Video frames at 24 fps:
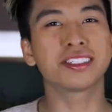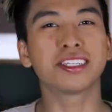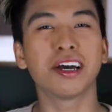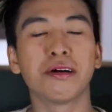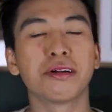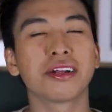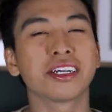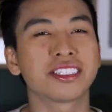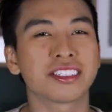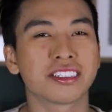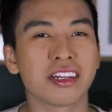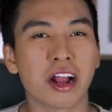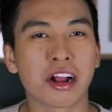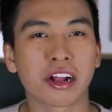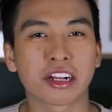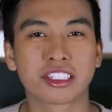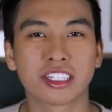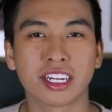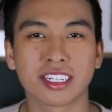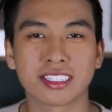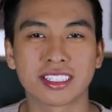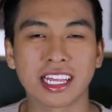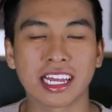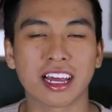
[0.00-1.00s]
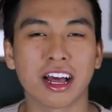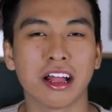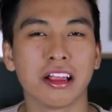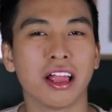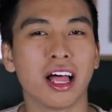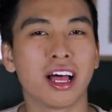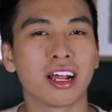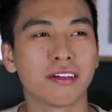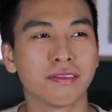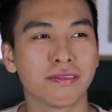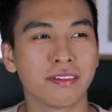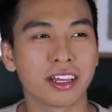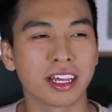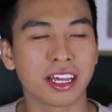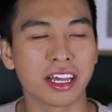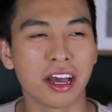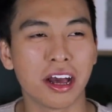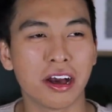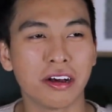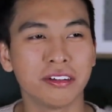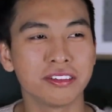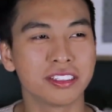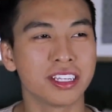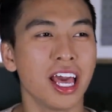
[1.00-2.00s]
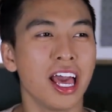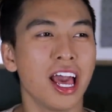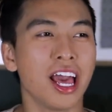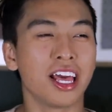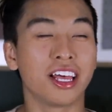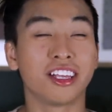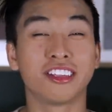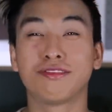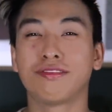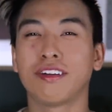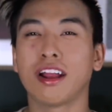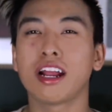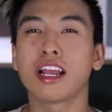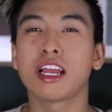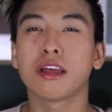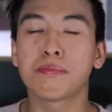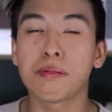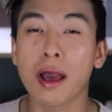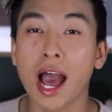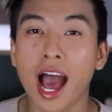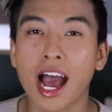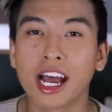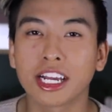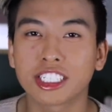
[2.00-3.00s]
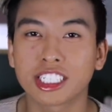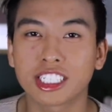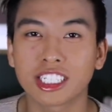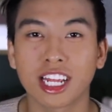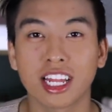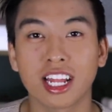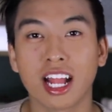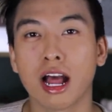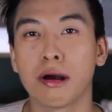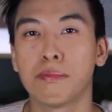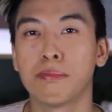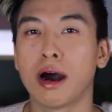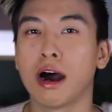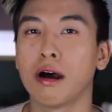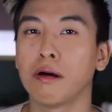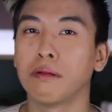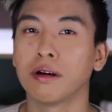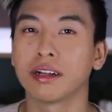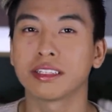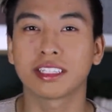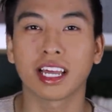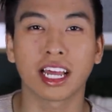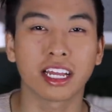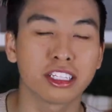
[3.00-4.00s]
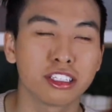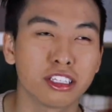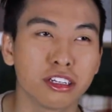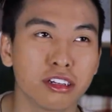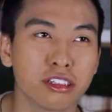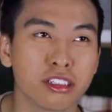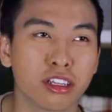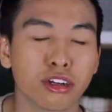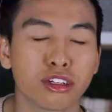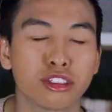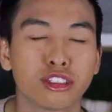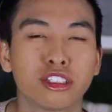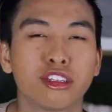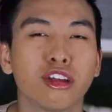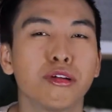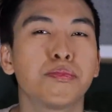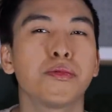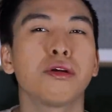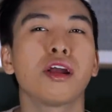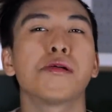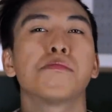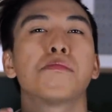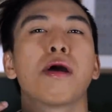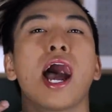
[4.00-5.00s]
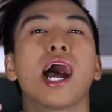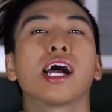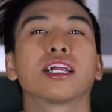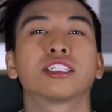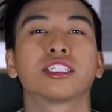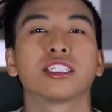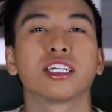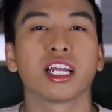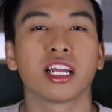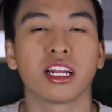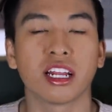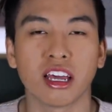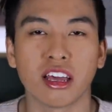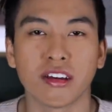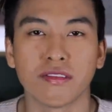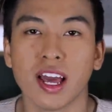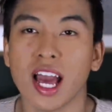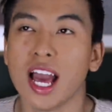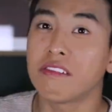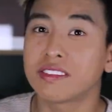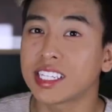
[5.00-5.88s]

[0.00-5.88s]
Tony Stark, just like a lot of Leos, is very passionate about what they do. They're super imaginative.